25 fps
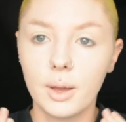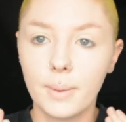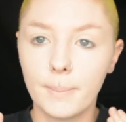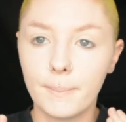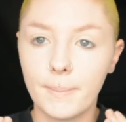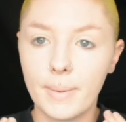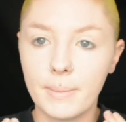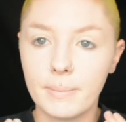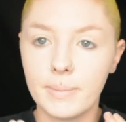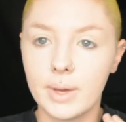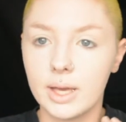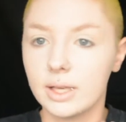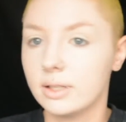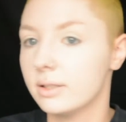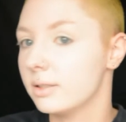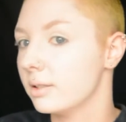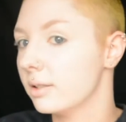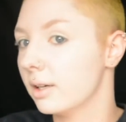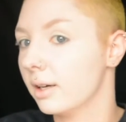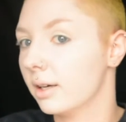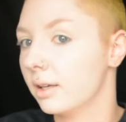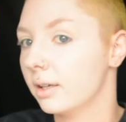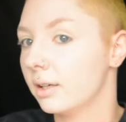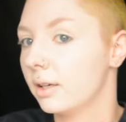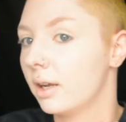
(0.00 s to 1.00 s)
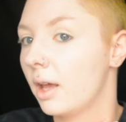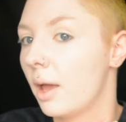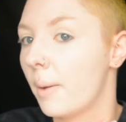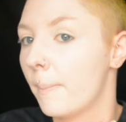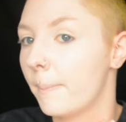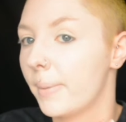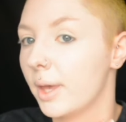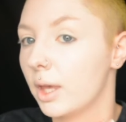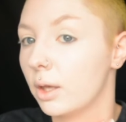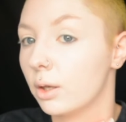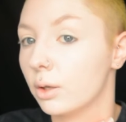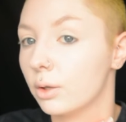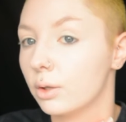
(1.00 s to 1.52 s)
my base done
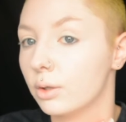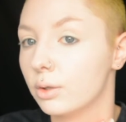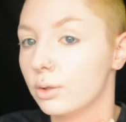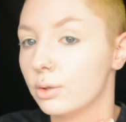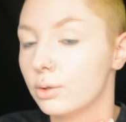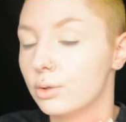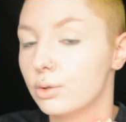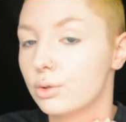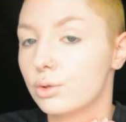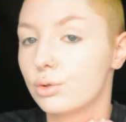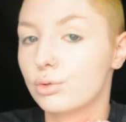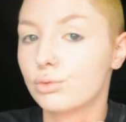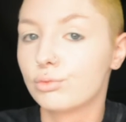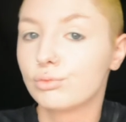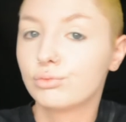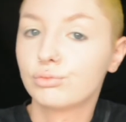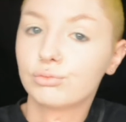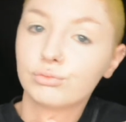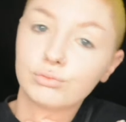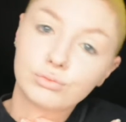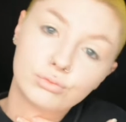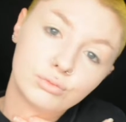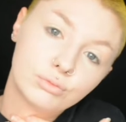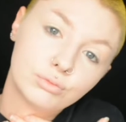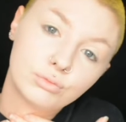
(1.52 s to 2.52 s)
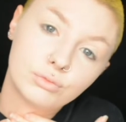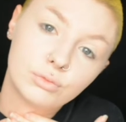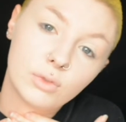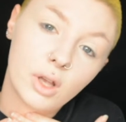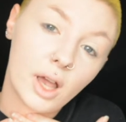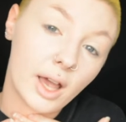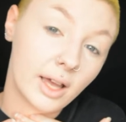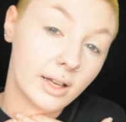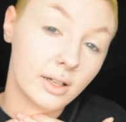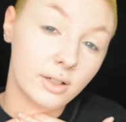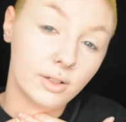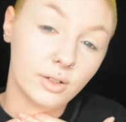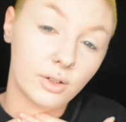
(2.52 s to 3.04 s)
because
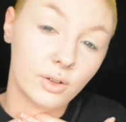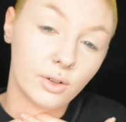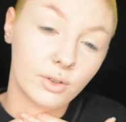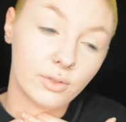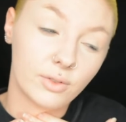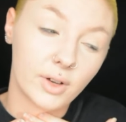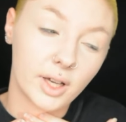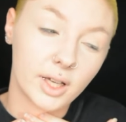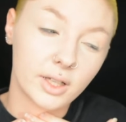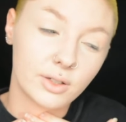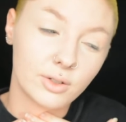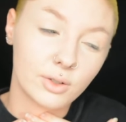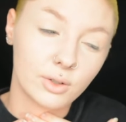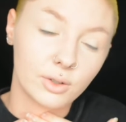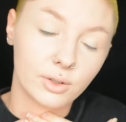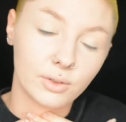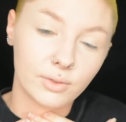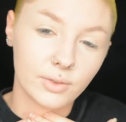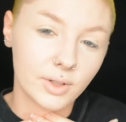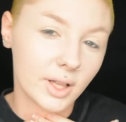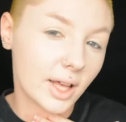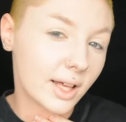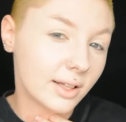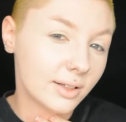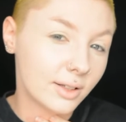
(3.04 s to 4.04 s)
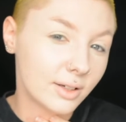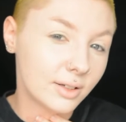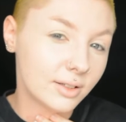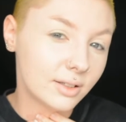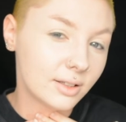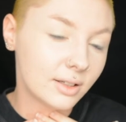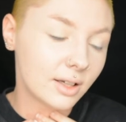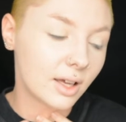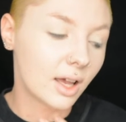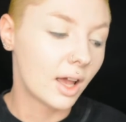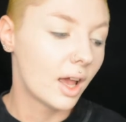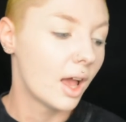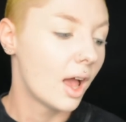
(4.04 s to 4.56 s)
I didn't know if I could talk for that long,
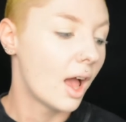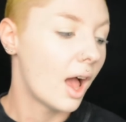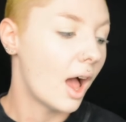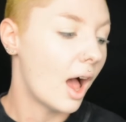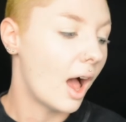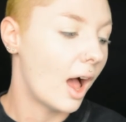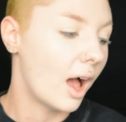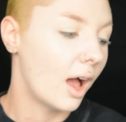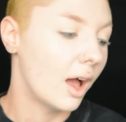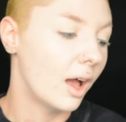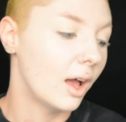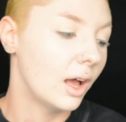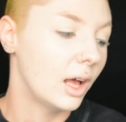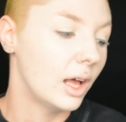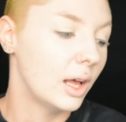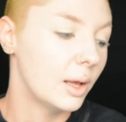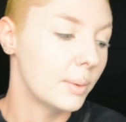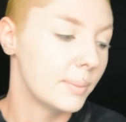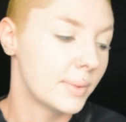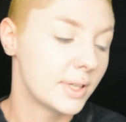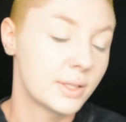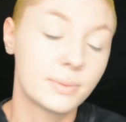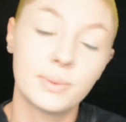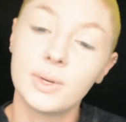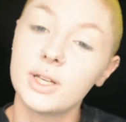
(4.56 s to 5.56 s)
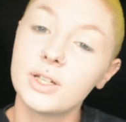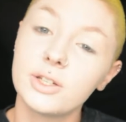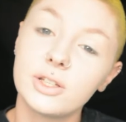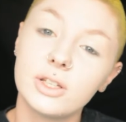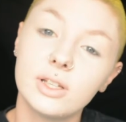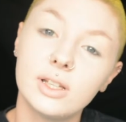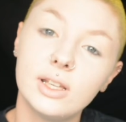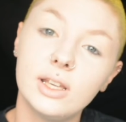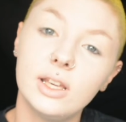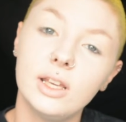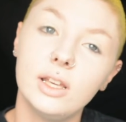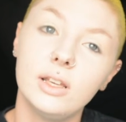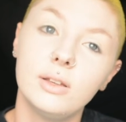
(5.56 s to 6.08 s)

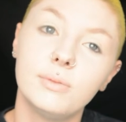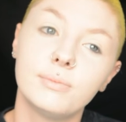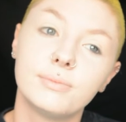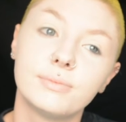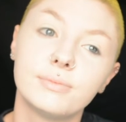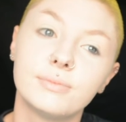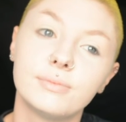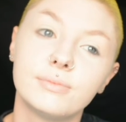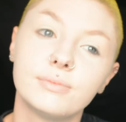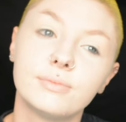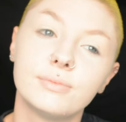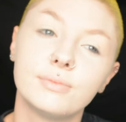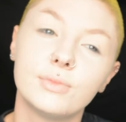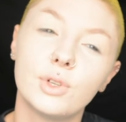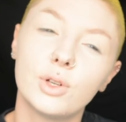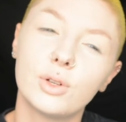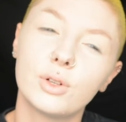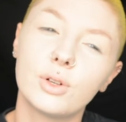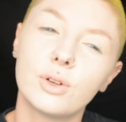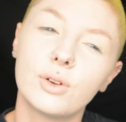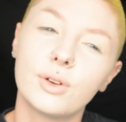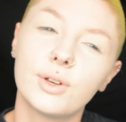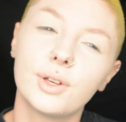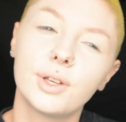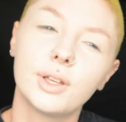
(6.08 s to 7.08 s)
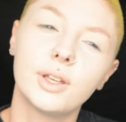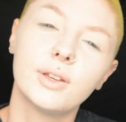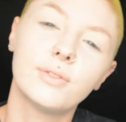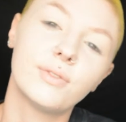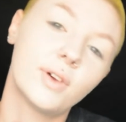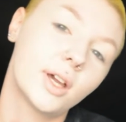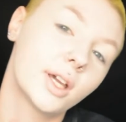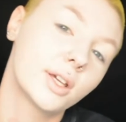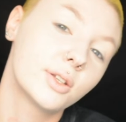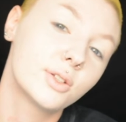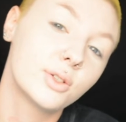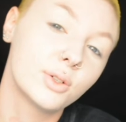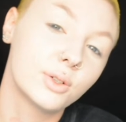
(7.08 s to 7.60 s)
especially not knowing if
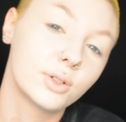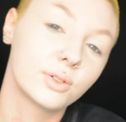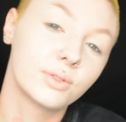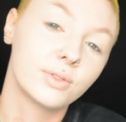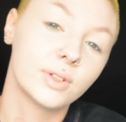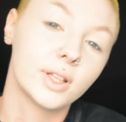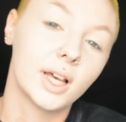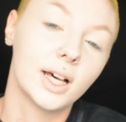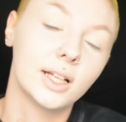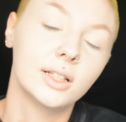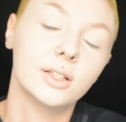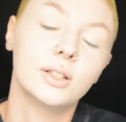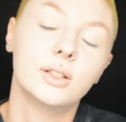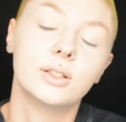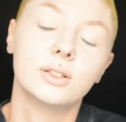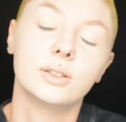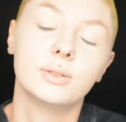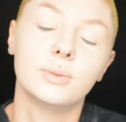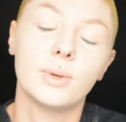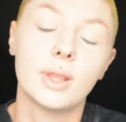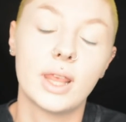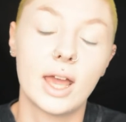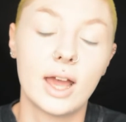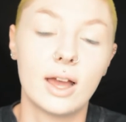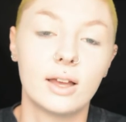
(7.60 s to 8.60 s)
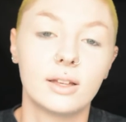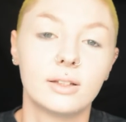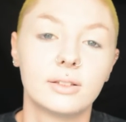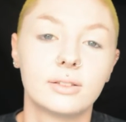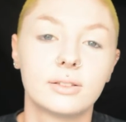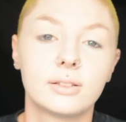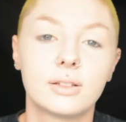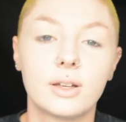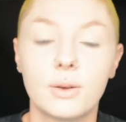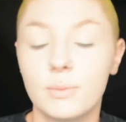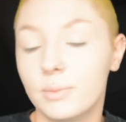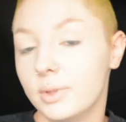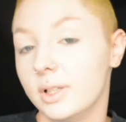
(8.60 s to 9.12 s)
I could talk for that long without
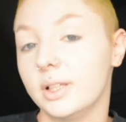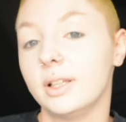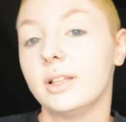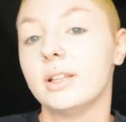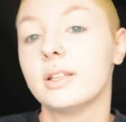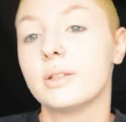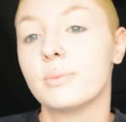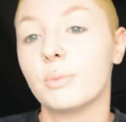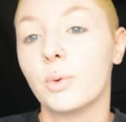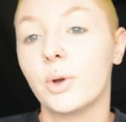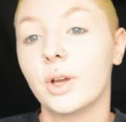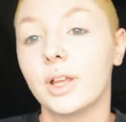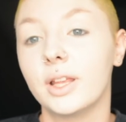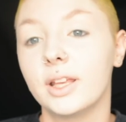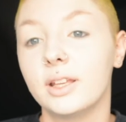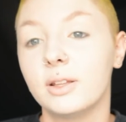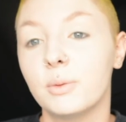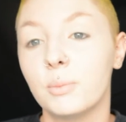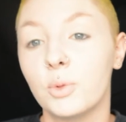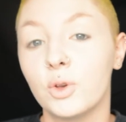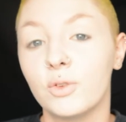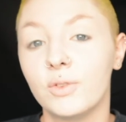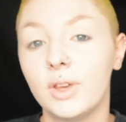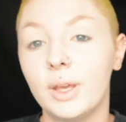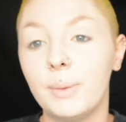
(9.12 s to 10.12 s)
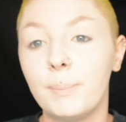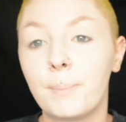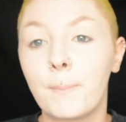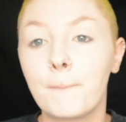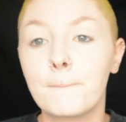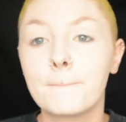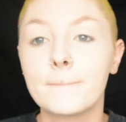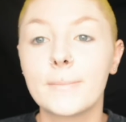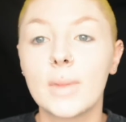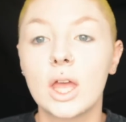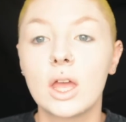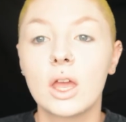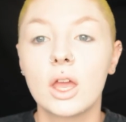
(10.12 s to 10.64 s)
completely spoiling the movie.
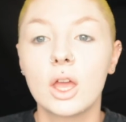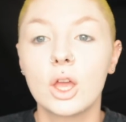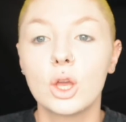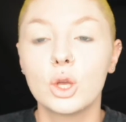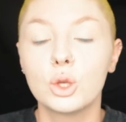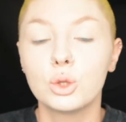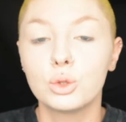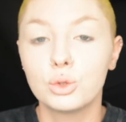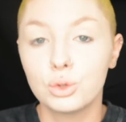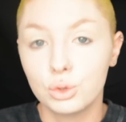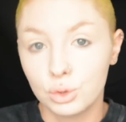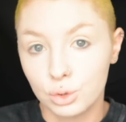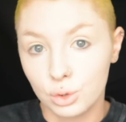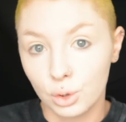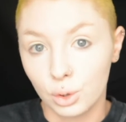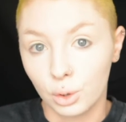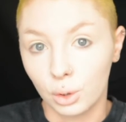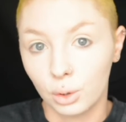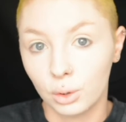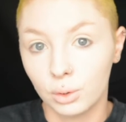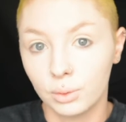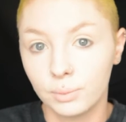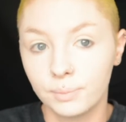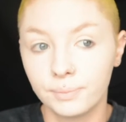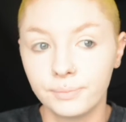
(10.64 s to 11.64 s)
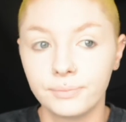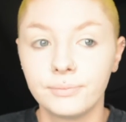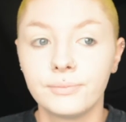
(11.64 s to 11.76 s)
So